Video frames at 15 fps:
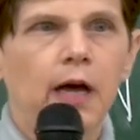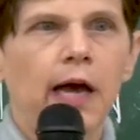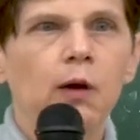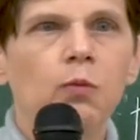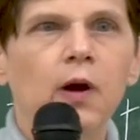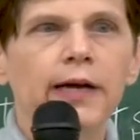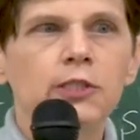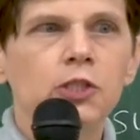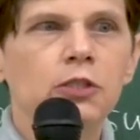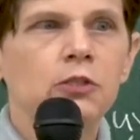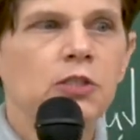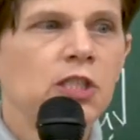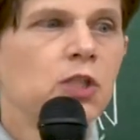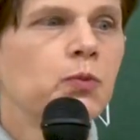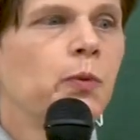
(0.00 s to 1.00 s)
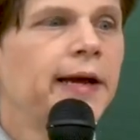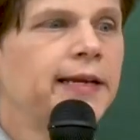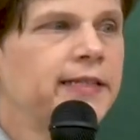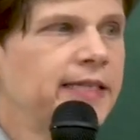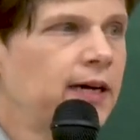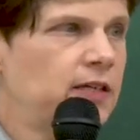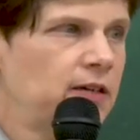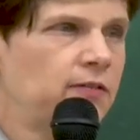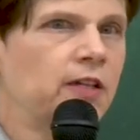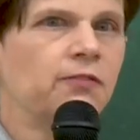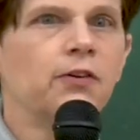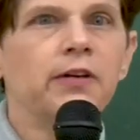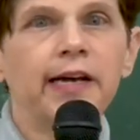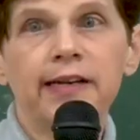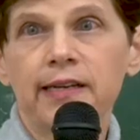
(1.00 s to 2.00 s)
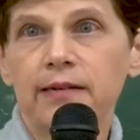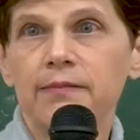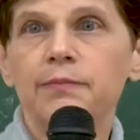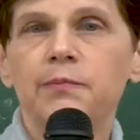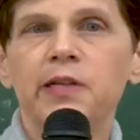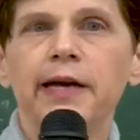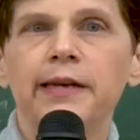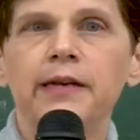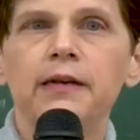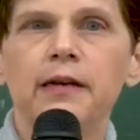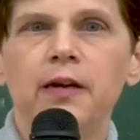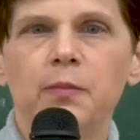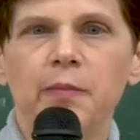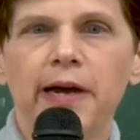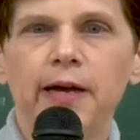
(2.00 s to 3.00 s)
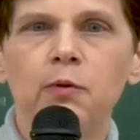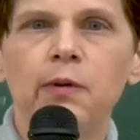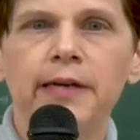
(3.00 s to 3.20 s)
I want you, just write it down, even if you're not planning to come back.